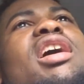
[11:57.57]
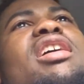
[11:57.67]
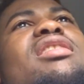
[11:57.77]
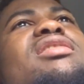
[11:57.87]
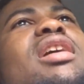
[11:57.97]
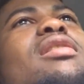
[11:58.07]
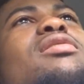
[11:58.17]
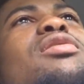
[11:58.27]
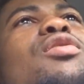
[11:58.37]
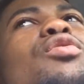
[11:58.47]
He'll
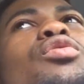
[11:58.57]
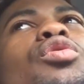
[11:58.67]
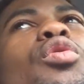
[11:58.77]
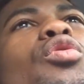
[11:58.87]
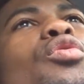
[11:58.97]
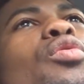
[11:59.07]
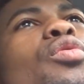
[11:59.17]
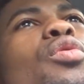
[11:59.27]
talk to you through